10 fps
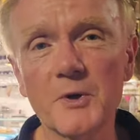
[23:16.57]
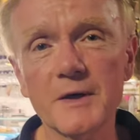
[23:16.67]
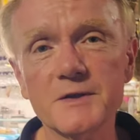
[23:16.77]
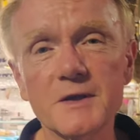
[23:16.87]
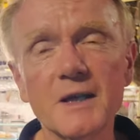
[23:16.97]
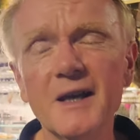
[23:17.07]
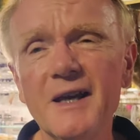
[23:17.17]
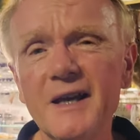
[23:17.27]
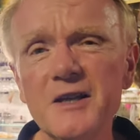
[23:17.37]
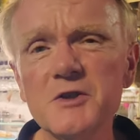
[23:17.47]
pricey.
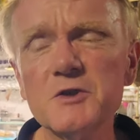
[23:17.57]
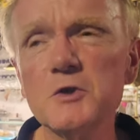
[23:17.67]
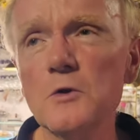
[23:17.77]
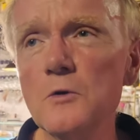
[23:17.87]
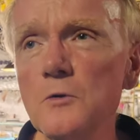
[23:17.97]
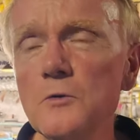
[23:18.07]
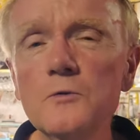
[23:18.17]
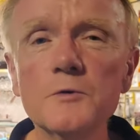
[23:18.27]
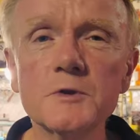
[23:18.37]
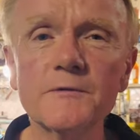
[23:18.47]
It just oozed